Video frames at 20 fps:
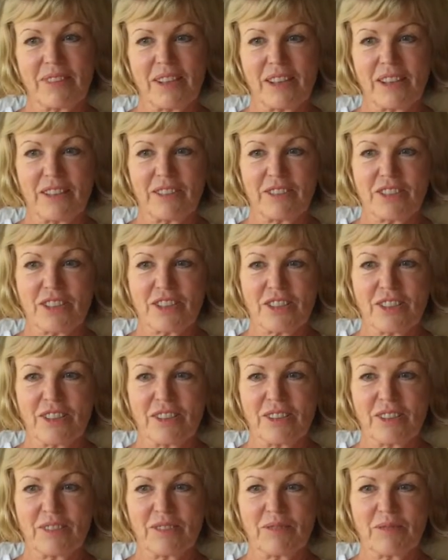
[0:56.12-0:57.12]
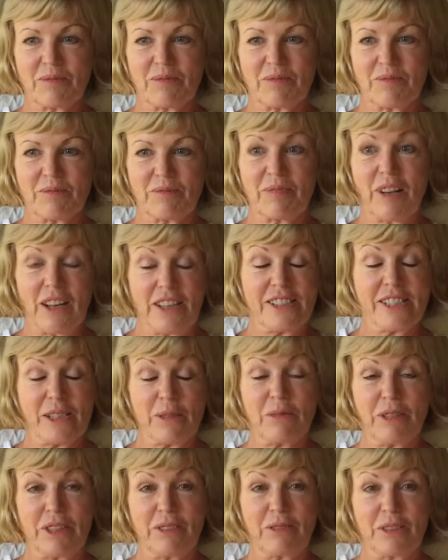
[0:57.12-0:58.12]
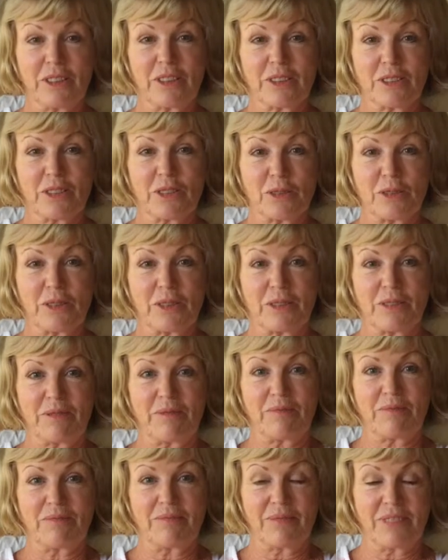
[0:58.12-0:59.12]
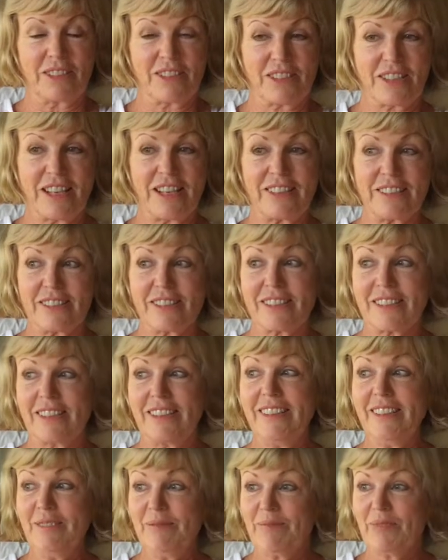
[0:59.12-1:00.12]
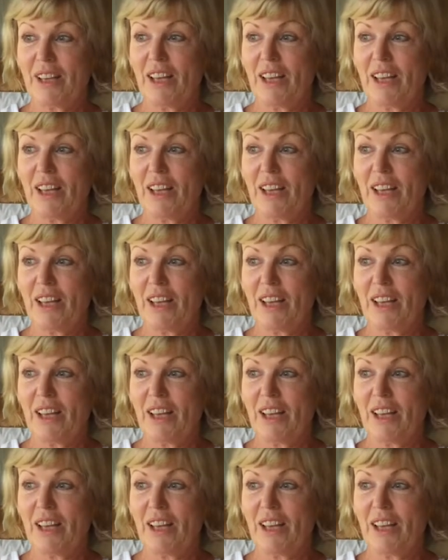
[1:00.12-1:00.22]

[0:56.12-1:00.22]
and uh, find somewhere we could do it intensely